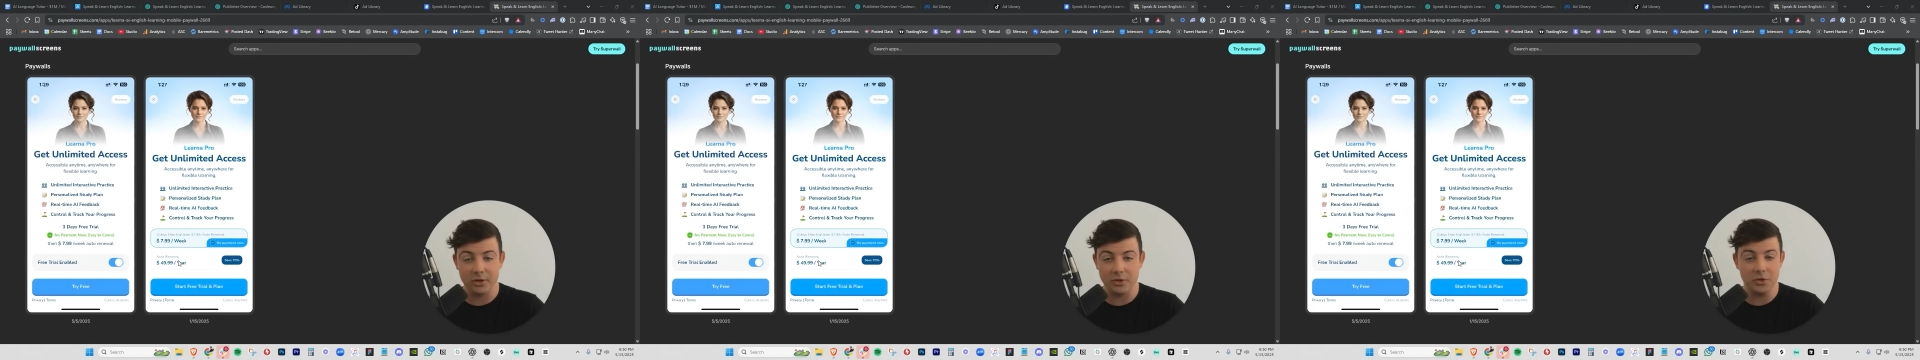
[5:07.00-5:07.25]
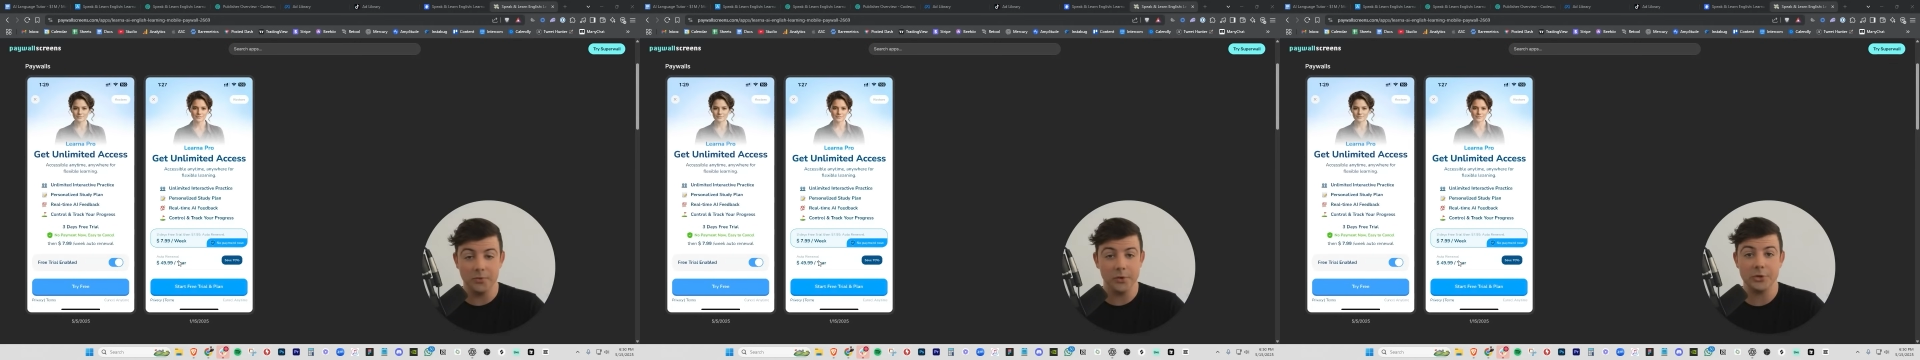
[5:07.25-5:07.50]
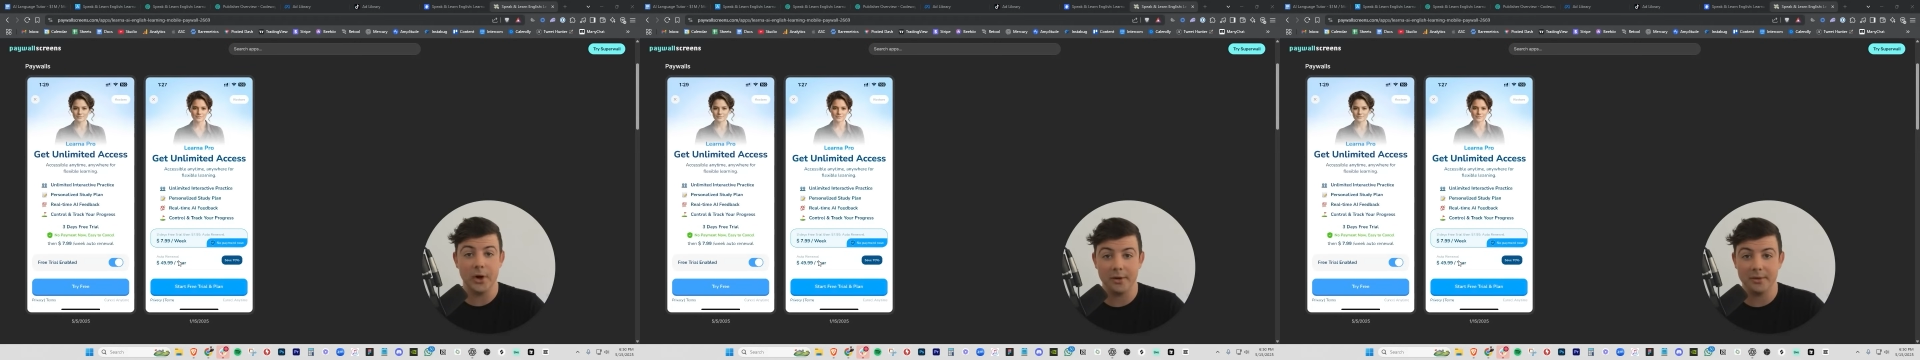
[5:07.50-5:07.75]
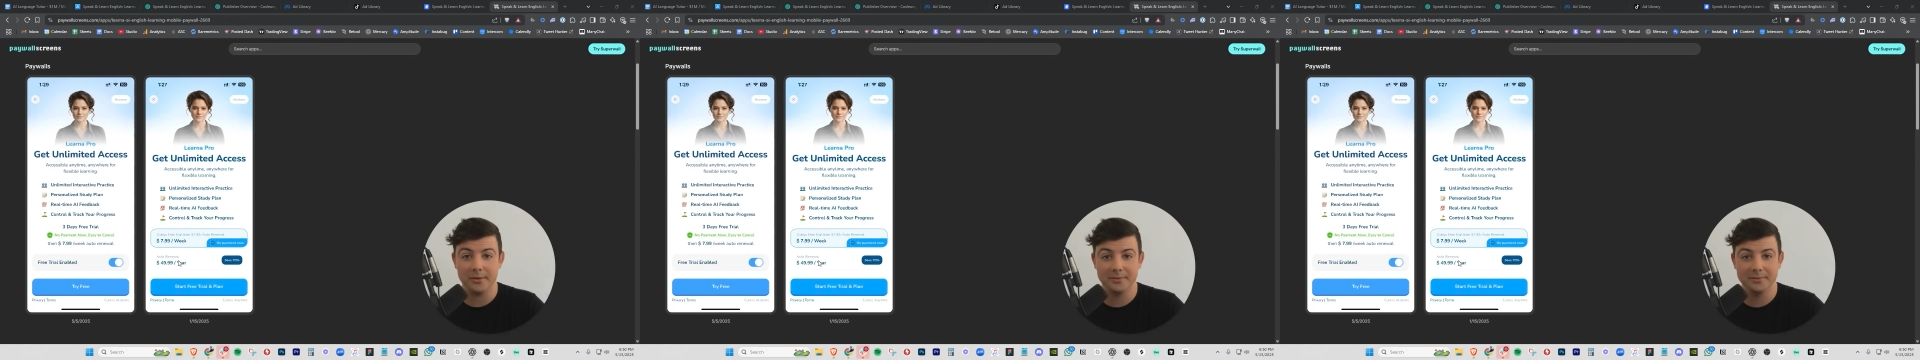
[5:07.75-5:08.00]
there's no free
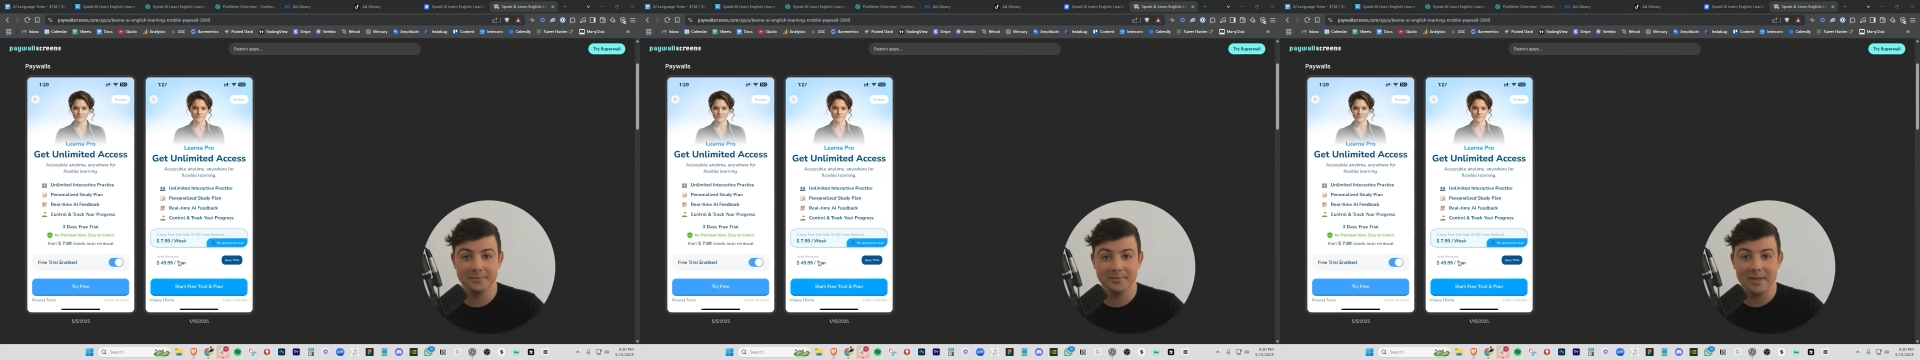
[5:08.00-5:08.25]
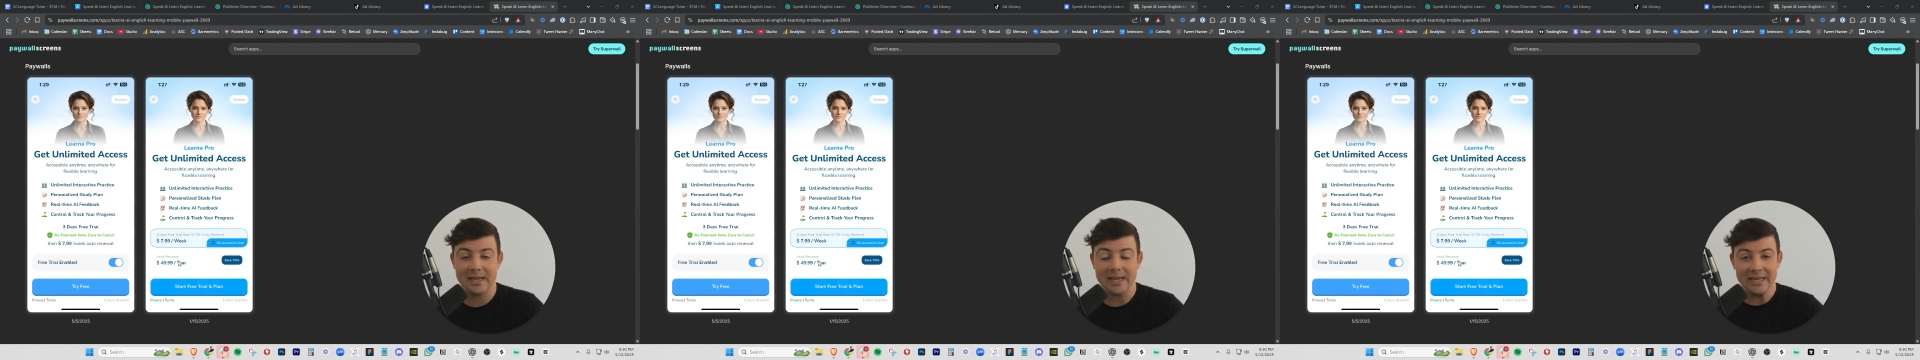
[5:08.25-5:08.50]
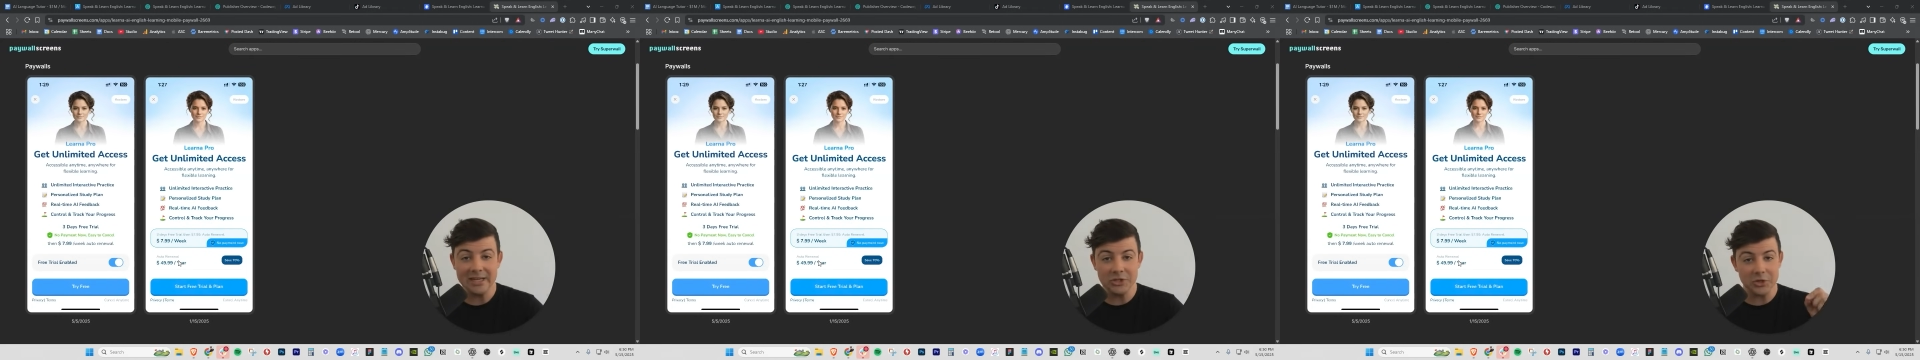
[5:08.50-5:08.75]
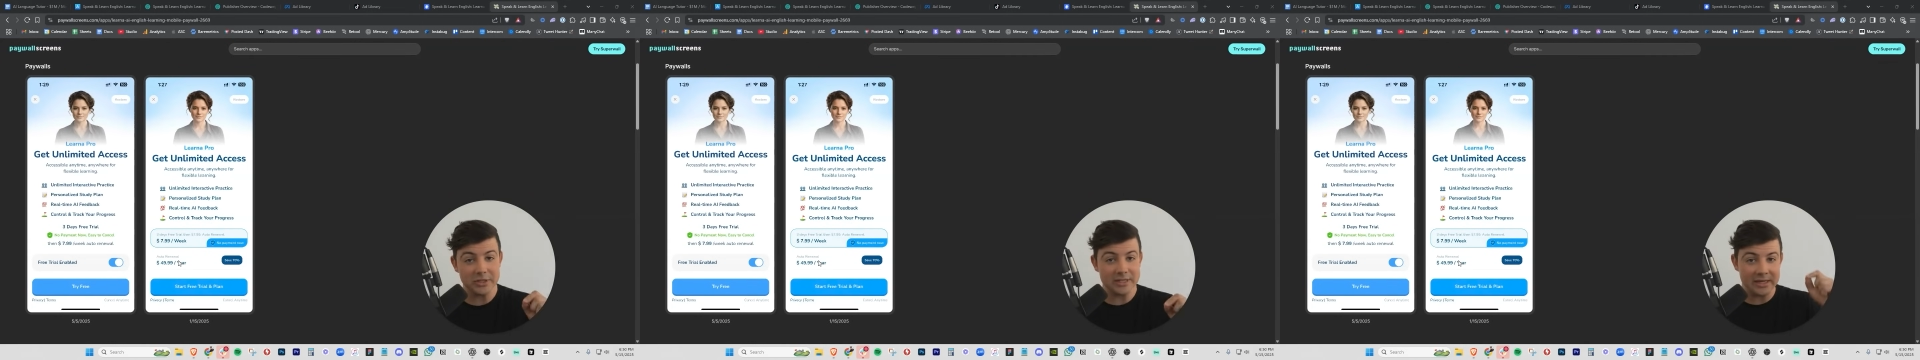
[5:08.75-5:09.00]
trial.
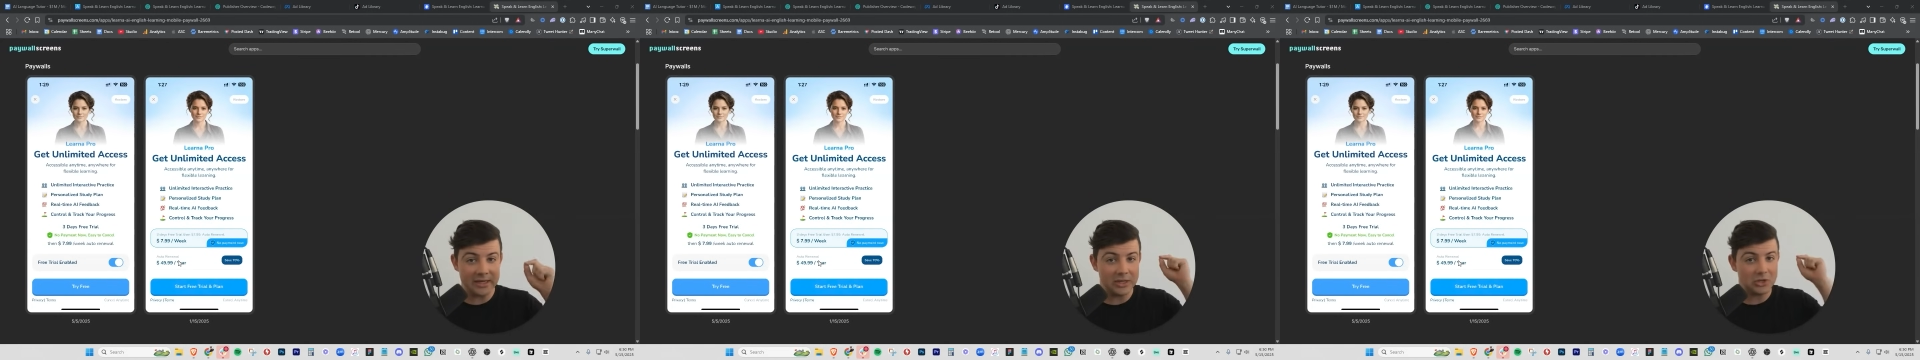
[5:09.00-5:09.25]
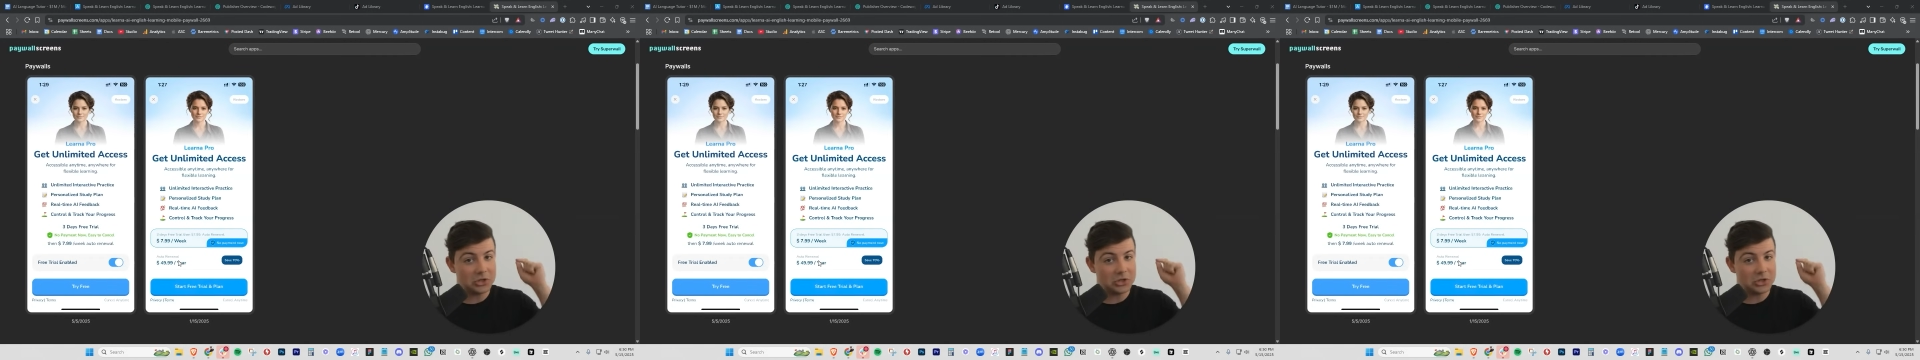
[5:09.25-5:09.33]
Interesting